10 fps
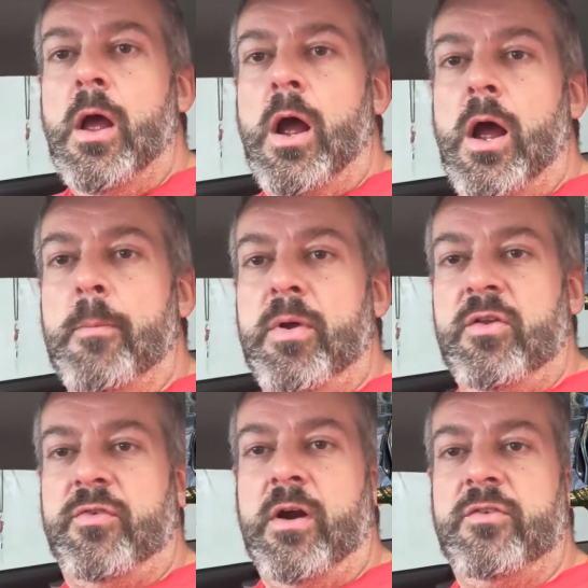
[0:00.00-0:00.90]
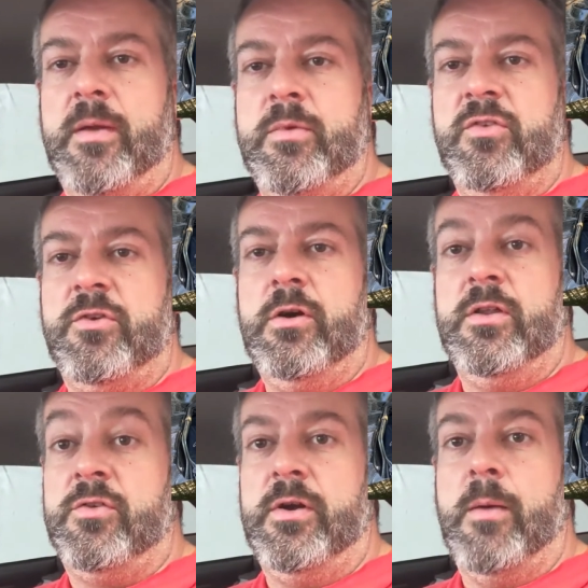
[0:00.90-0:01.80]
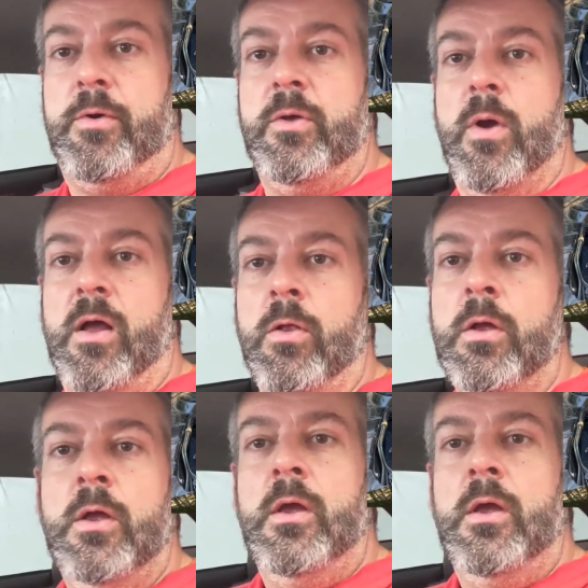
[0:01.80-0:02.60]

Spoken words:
But as far as I'm concerned, it turned out pretty well.